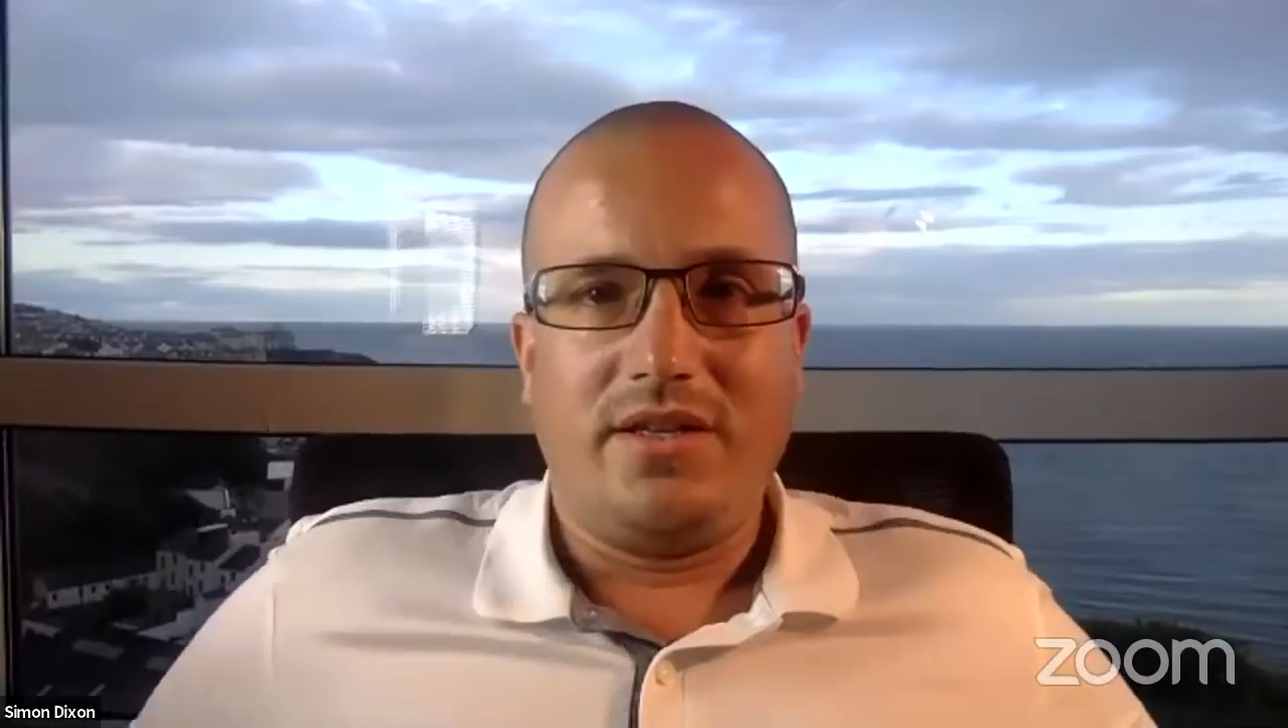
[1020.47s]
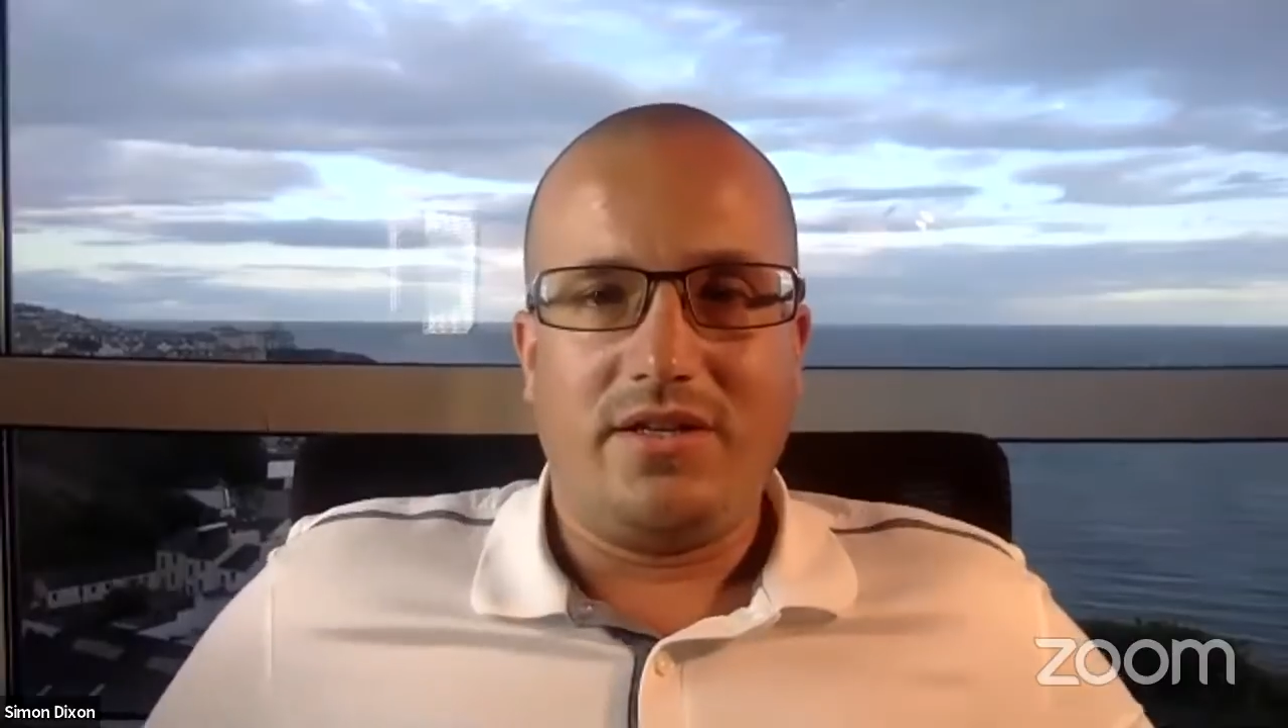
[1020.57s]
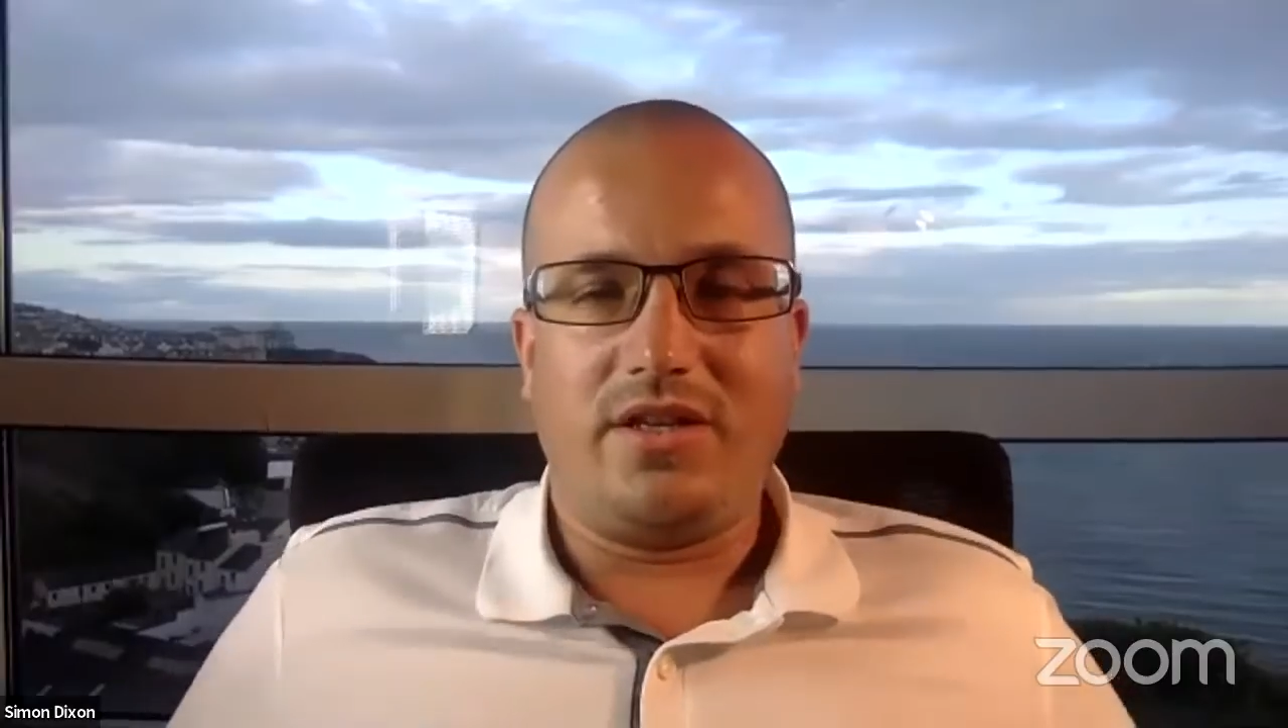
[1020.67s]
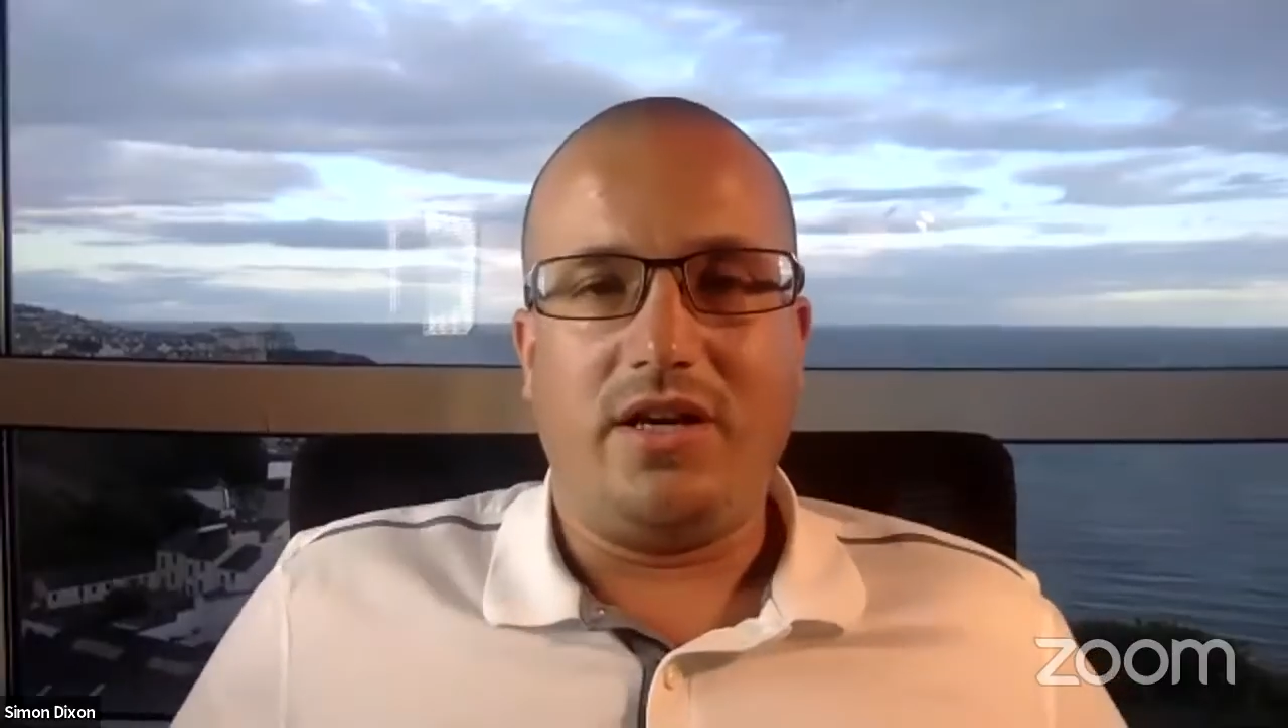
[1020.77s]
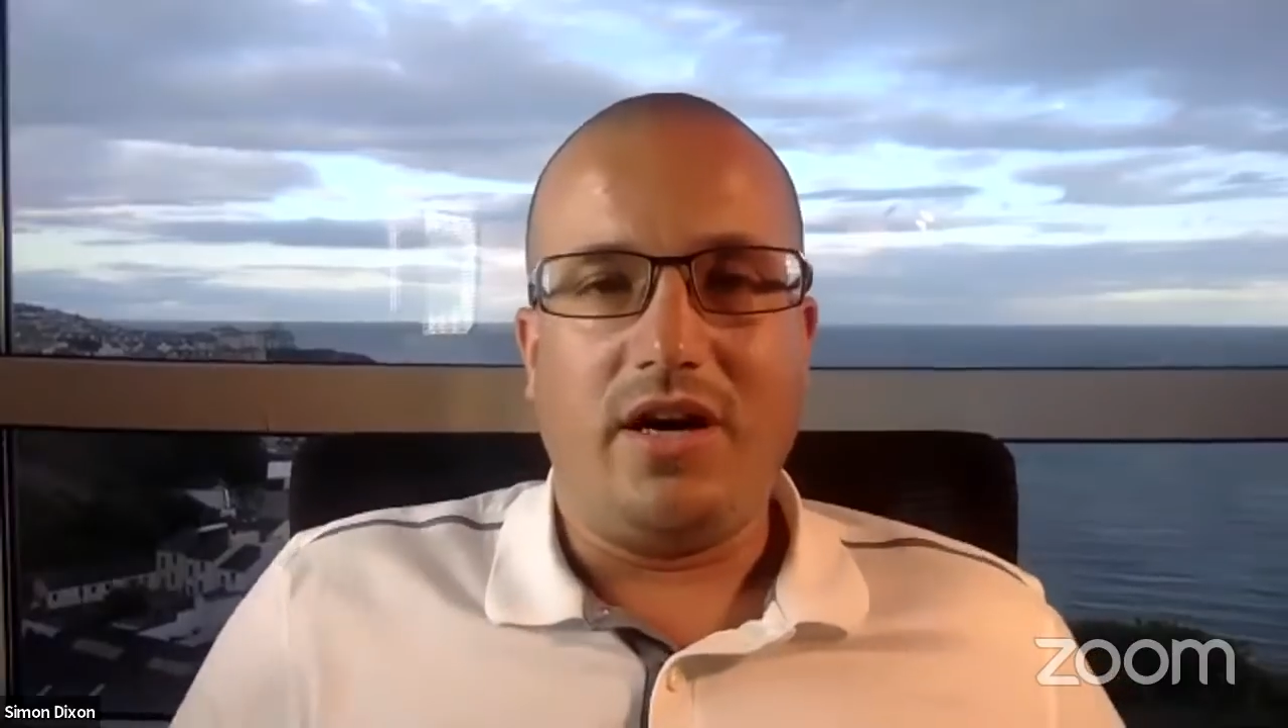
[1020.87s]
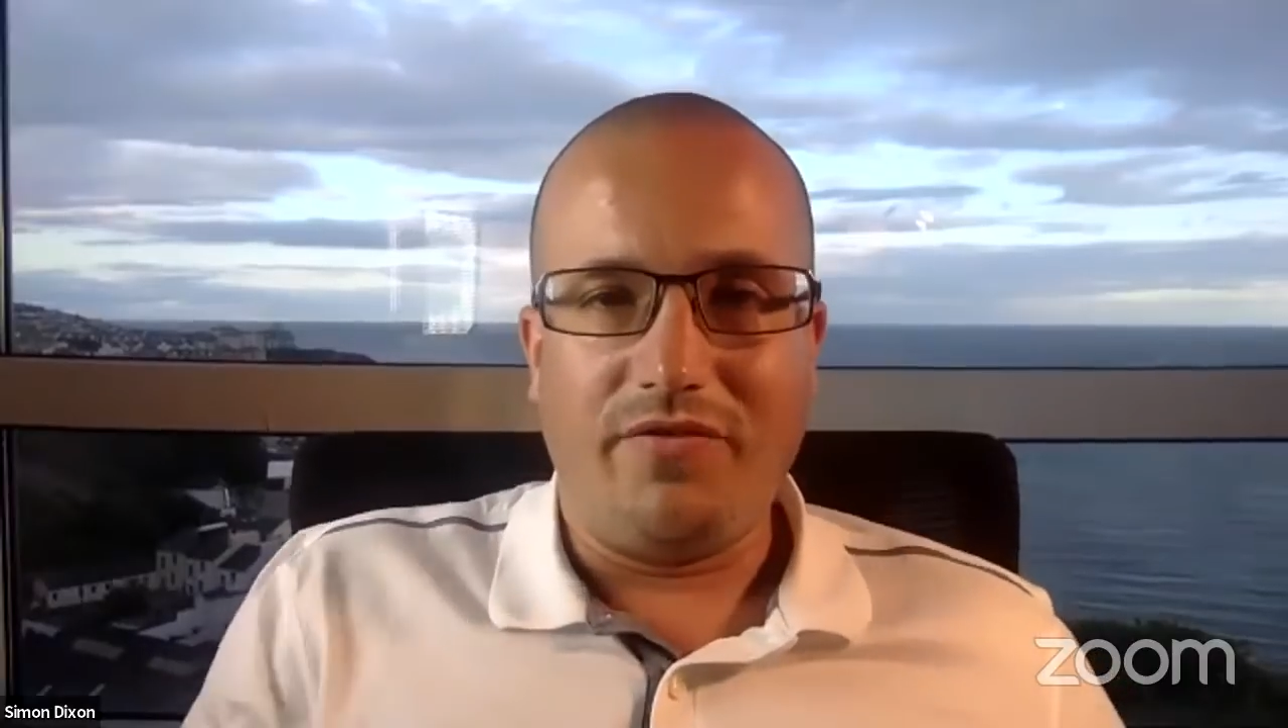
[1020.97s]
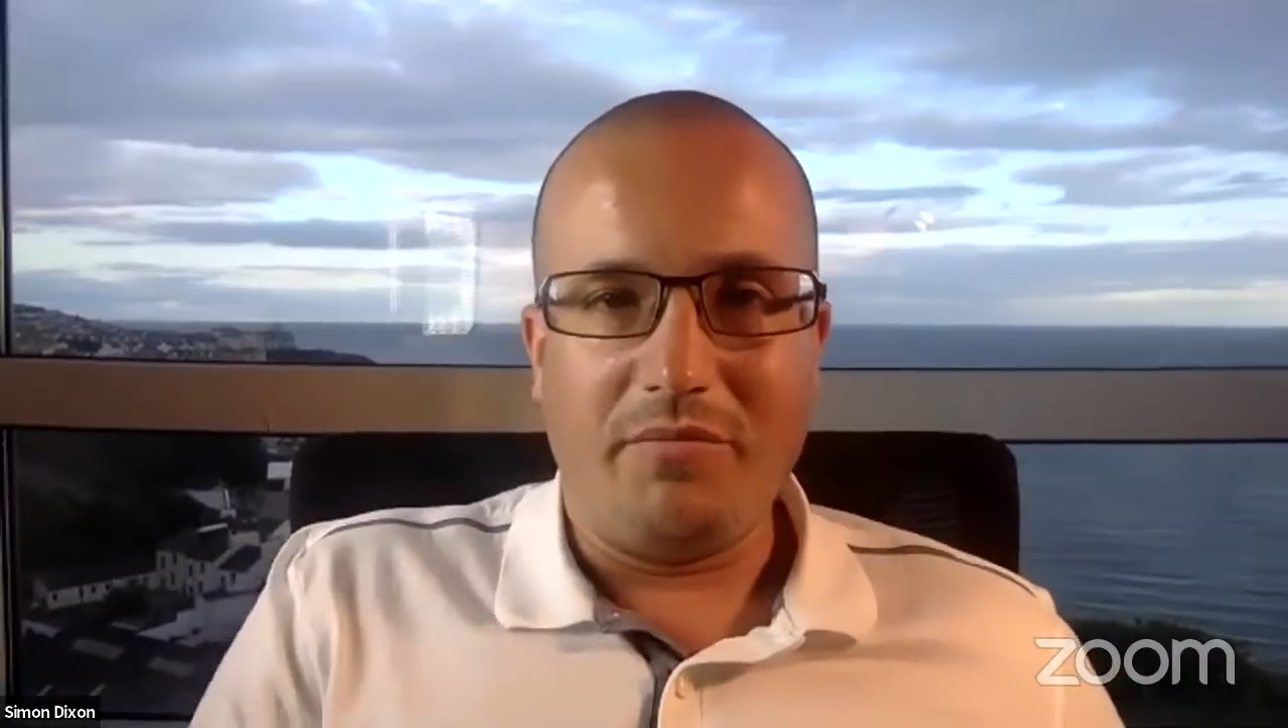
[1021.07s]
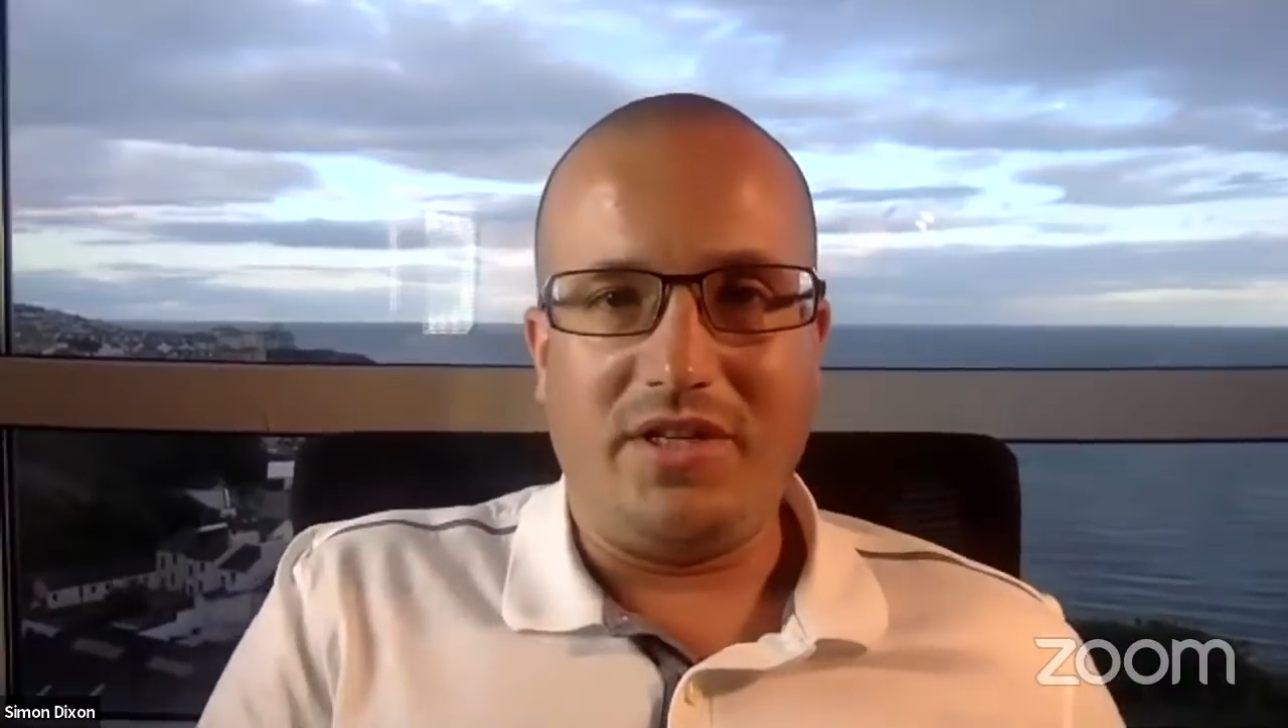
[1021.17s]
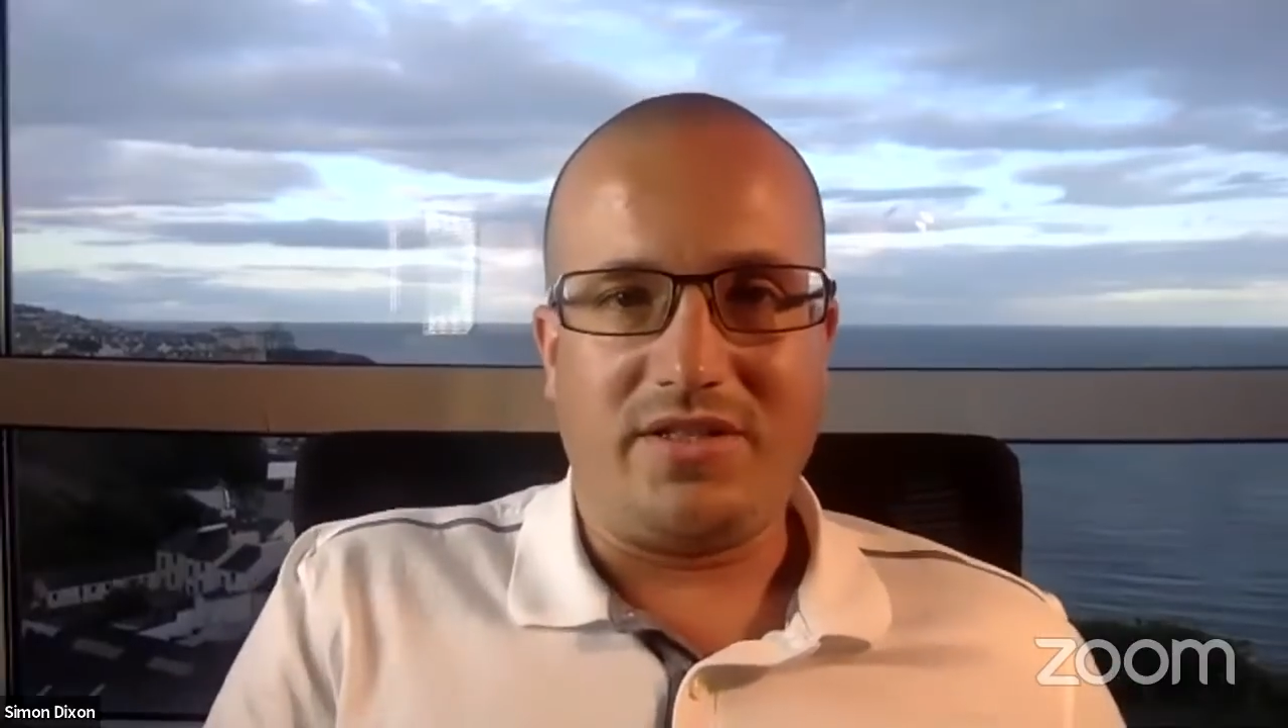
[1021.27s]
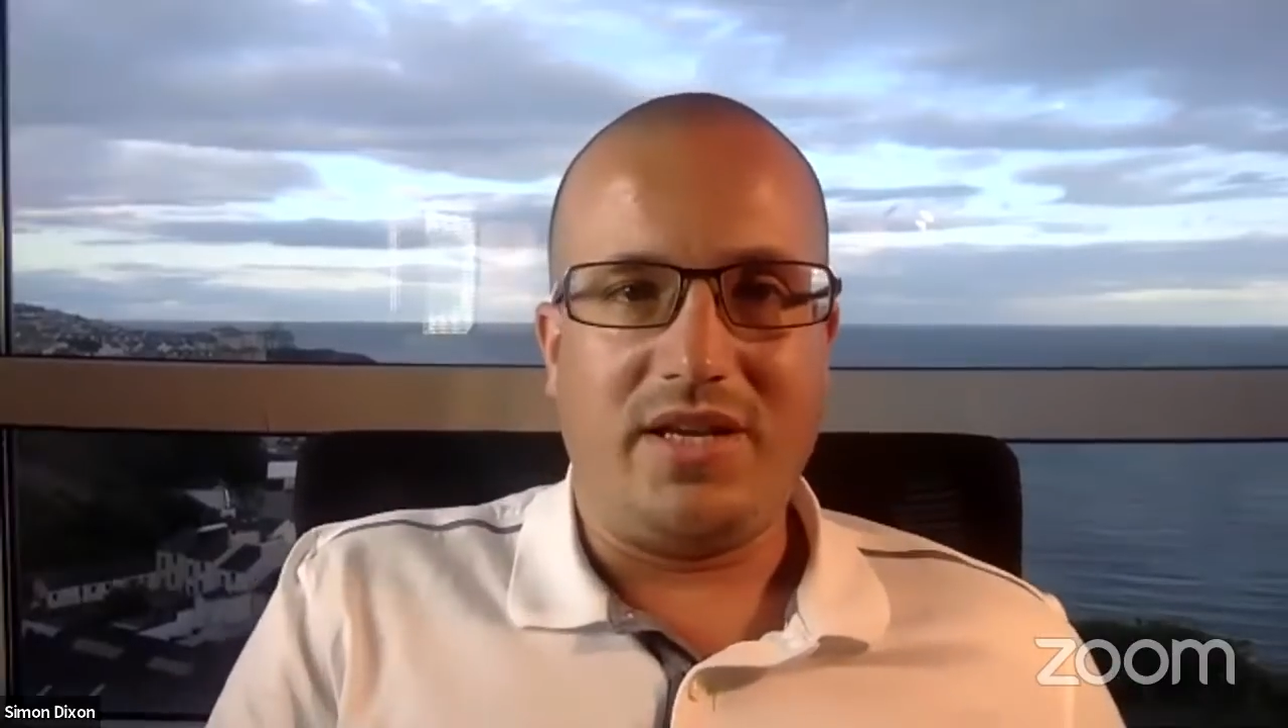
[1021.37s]
that
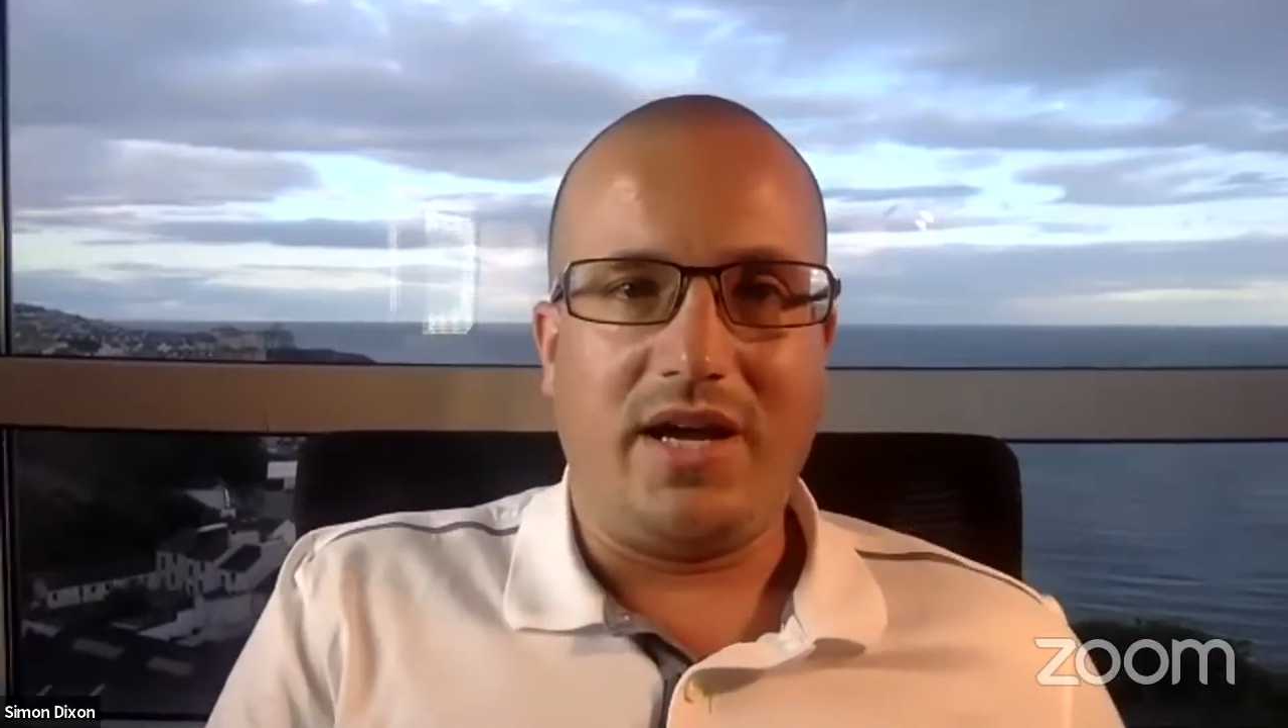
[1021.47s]
governments